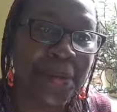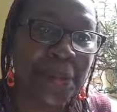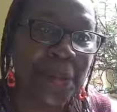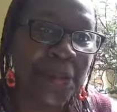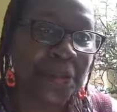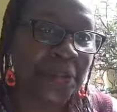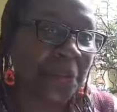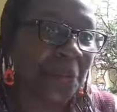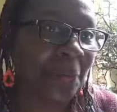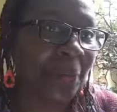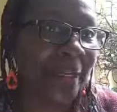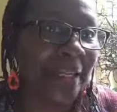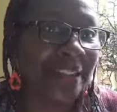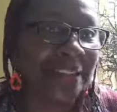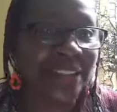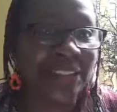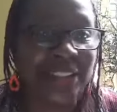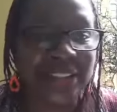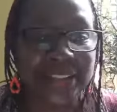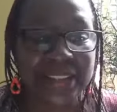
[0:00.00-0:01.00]
So it's
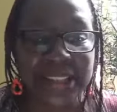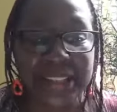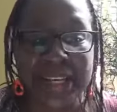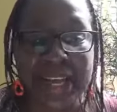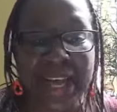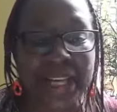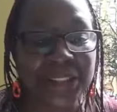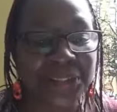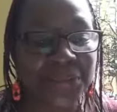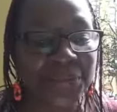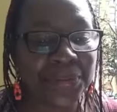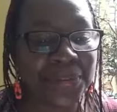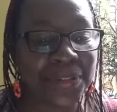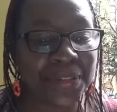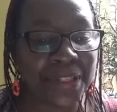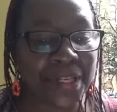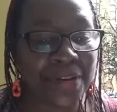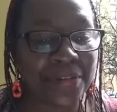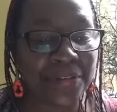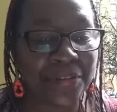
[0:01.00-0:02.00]
just a natural
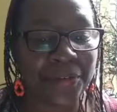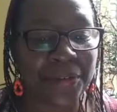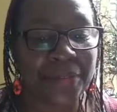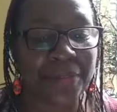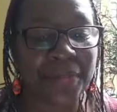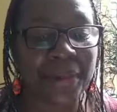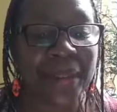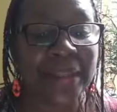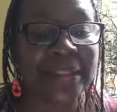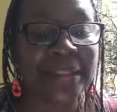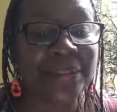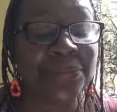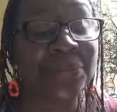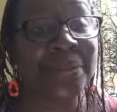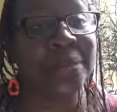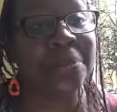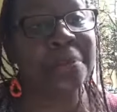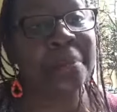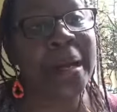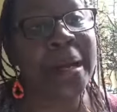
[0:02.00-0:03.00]
thing for a person with
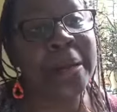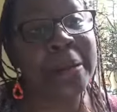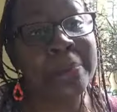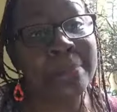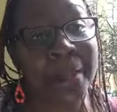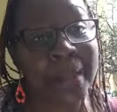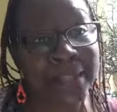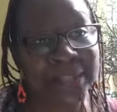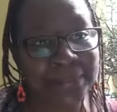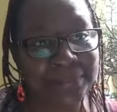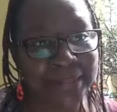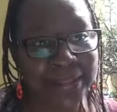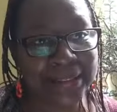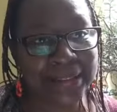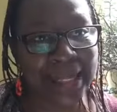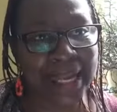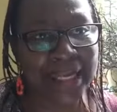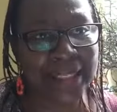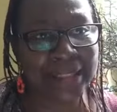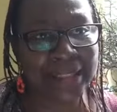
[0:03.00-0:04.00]
a biomass
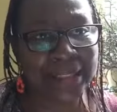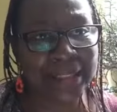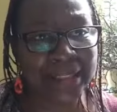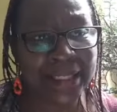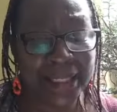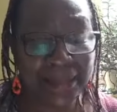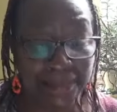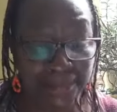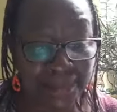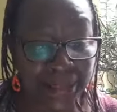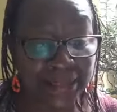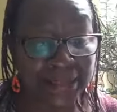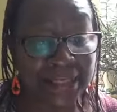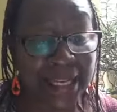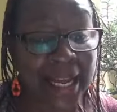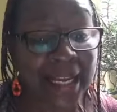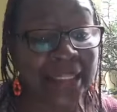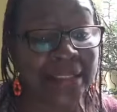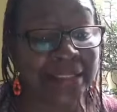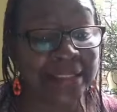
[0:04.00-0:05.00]
mentality,
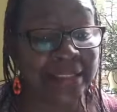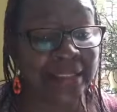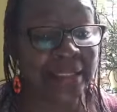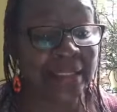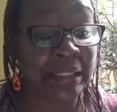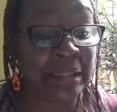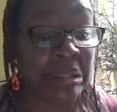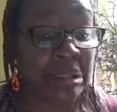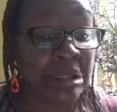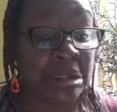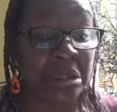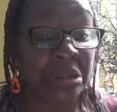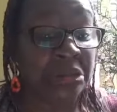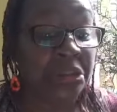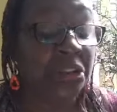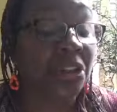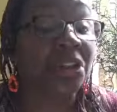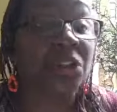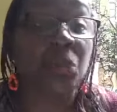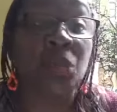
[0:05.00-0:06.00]
mentality to
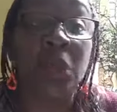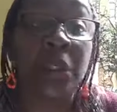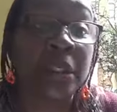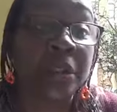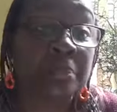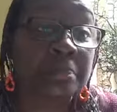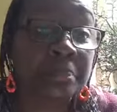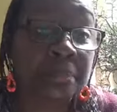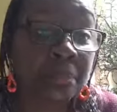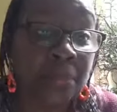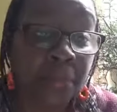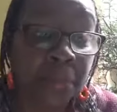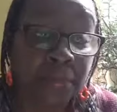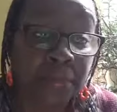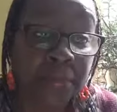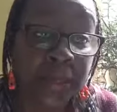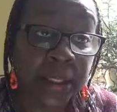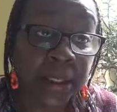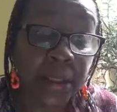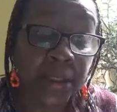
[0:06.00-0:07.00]
just want to
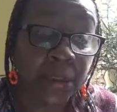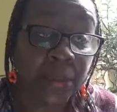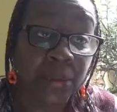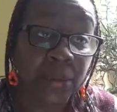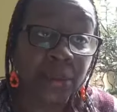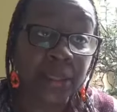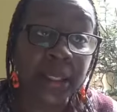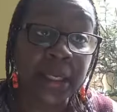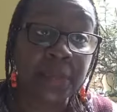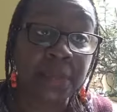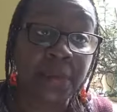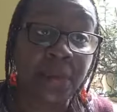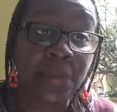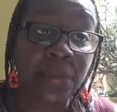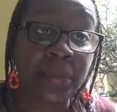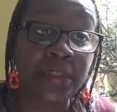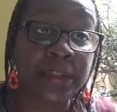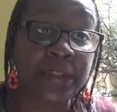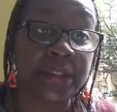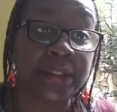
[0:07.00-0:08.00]
be, you know, keep up
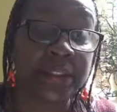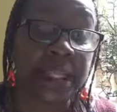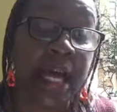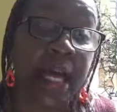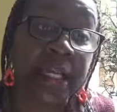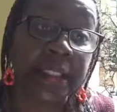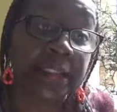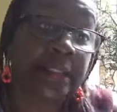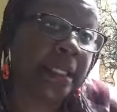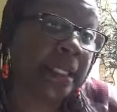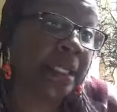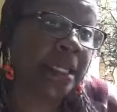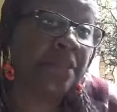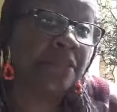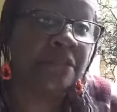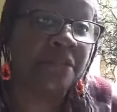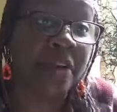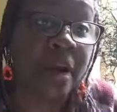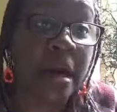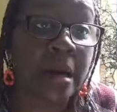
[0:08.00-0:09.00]
with society and the
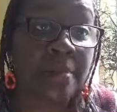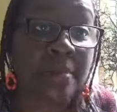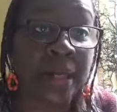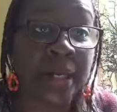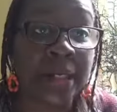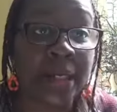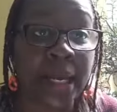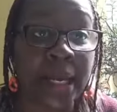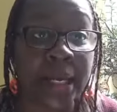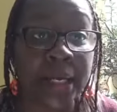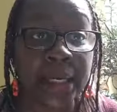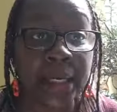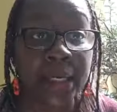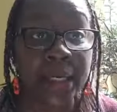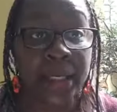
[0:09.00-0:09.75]
environment that